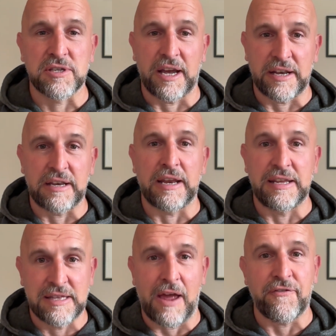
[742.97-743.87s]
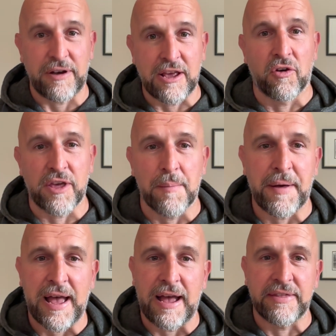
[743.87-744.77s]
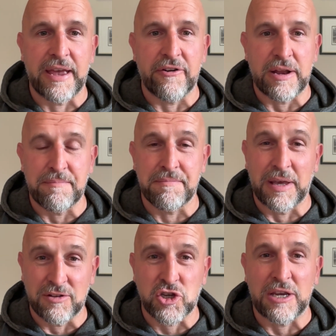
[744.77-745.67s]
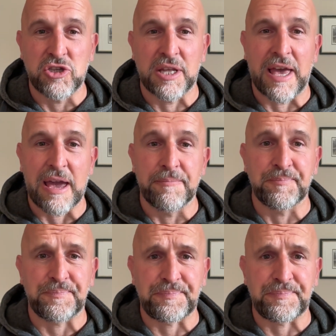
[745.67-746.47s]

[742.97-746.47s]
and he definitely got the upper hand there, and it changed the game.